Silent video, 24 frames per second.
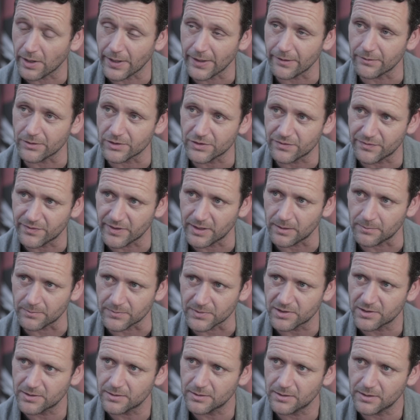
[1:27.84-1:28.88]
Irish
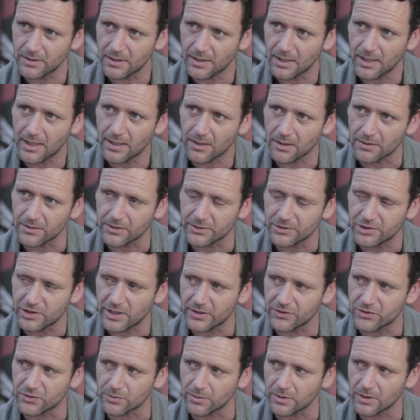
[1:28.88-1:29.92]
films in on the
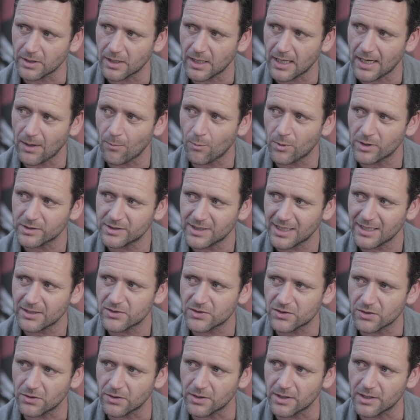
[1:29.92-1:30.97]
schedule, and what that's
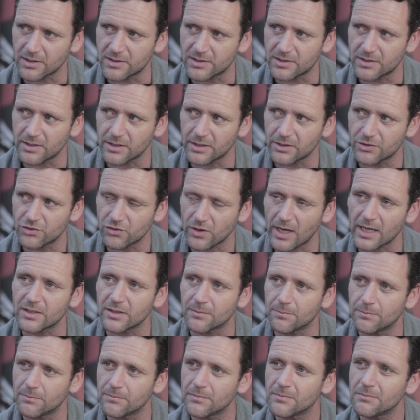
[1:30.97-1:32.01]
done, it's
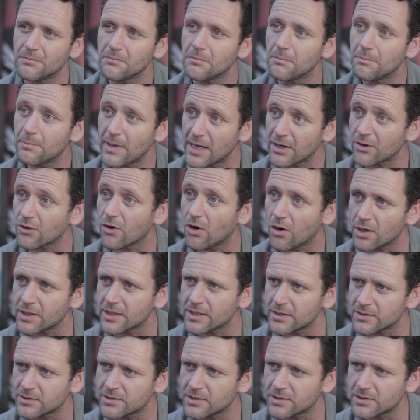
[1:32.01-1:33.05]
attracted better
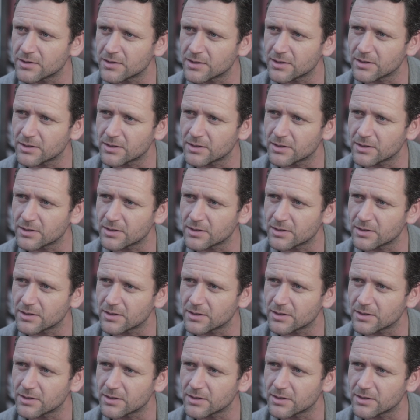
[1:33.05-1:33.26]
audiences